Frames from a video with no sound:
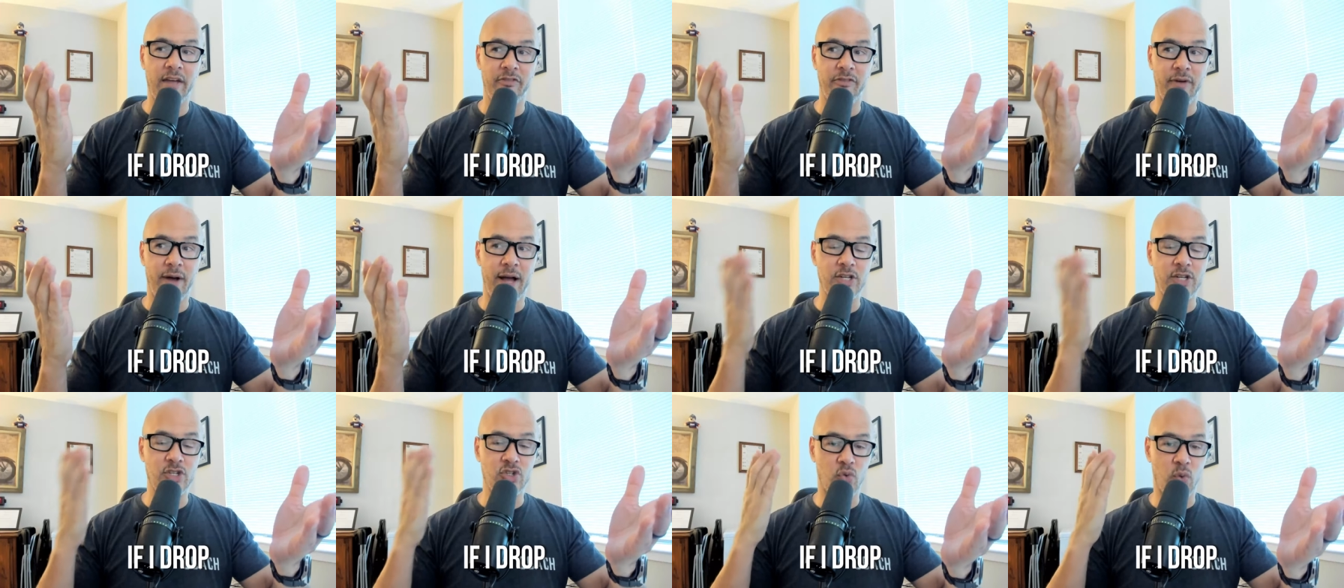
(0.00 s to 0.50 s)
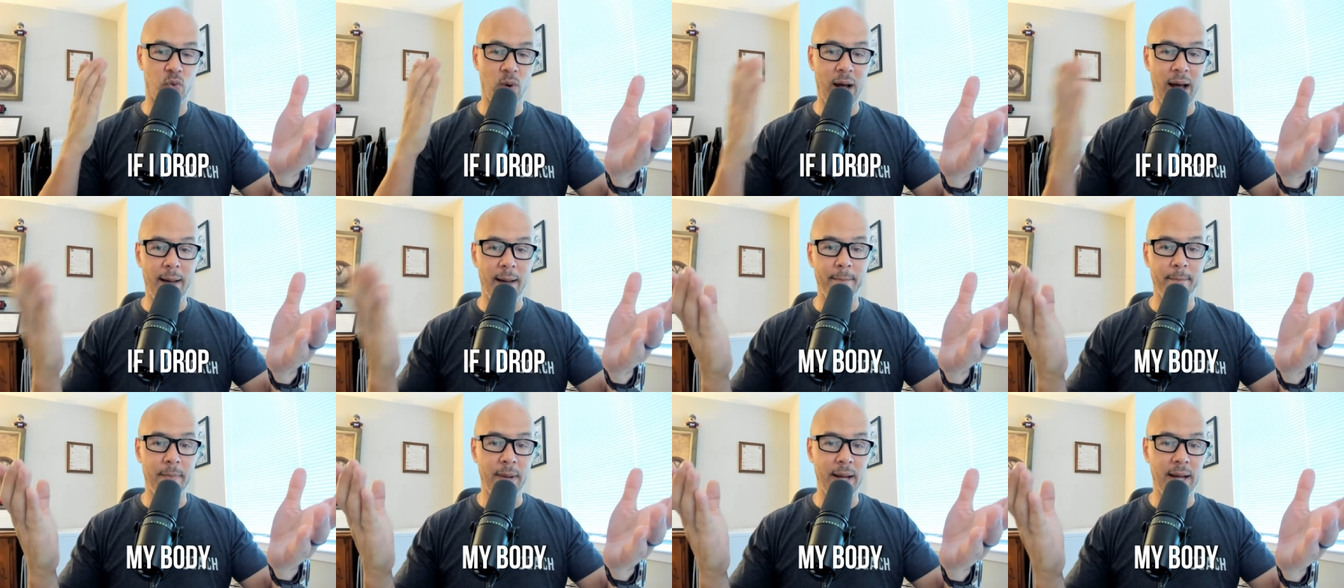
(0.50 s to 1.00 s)
If I
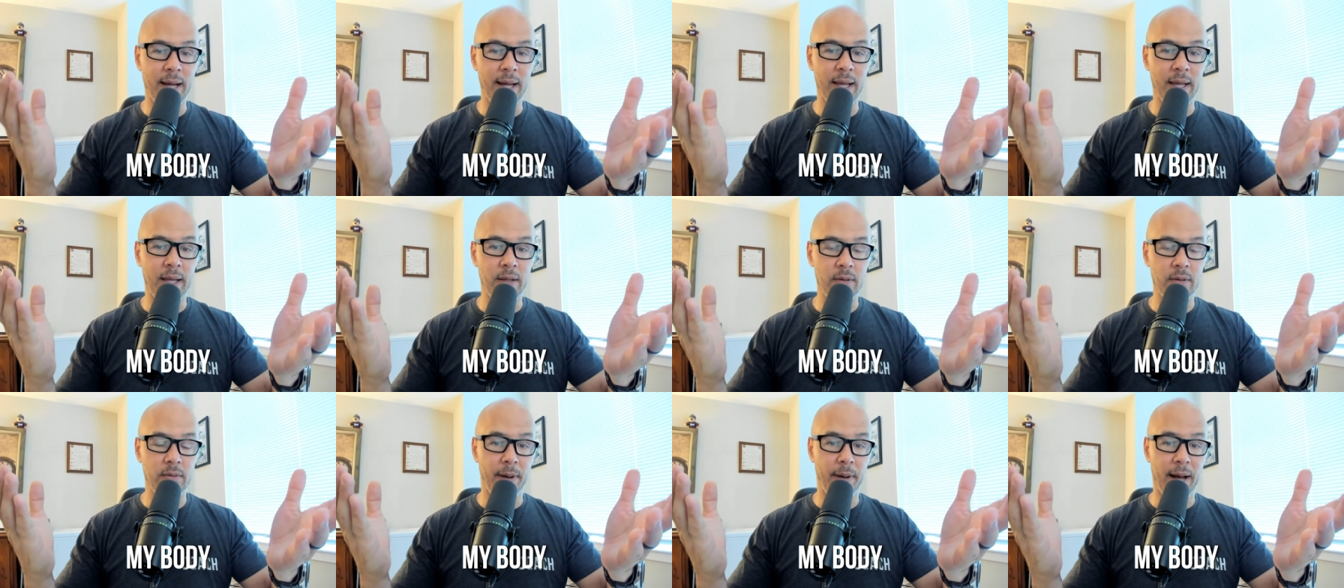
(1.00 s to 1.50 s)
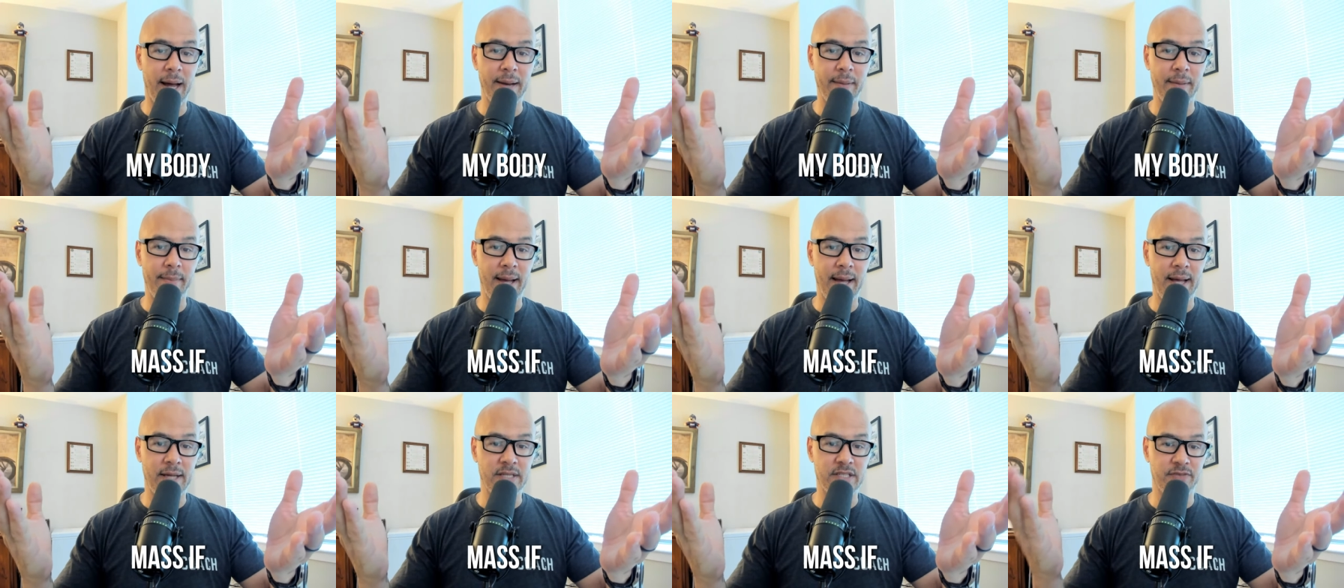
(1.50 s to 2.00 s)
drop my body
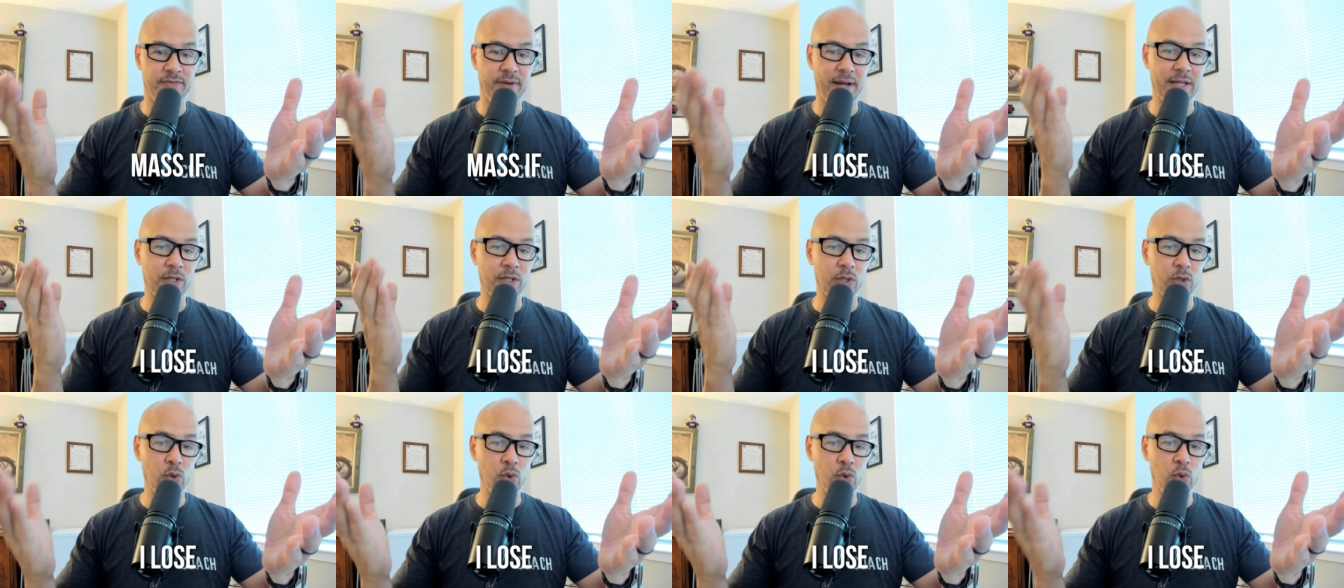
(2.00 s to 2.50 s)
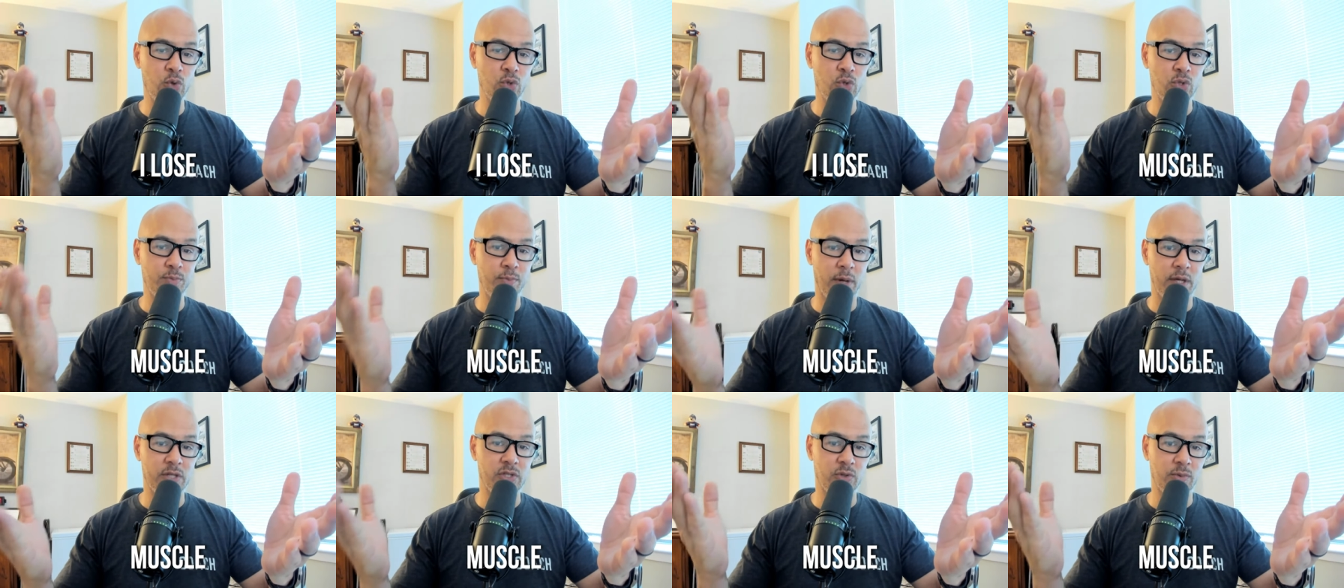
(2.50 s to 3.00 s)
mass, if I lose
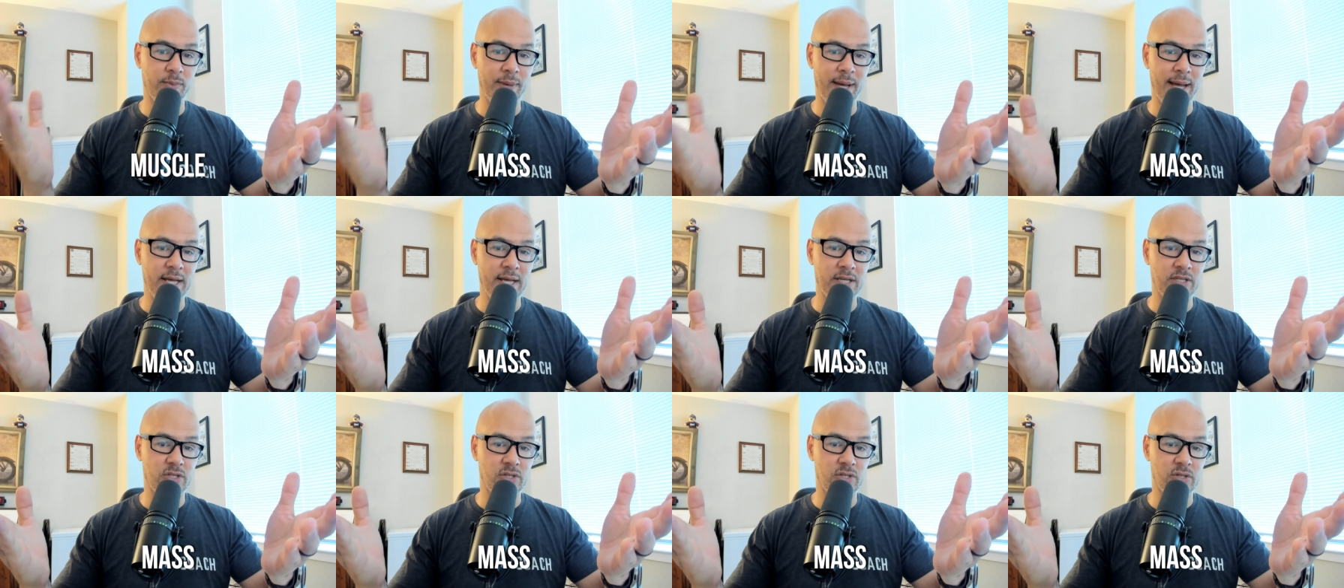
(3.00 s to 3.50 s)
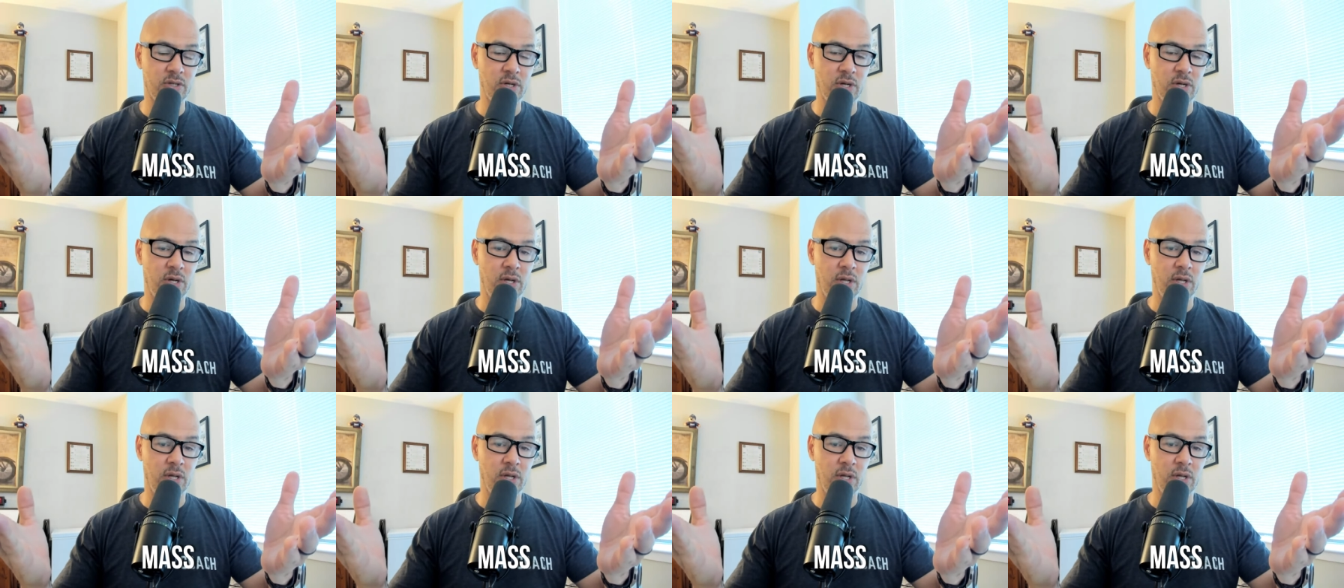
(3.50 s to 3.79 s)
muscle mass,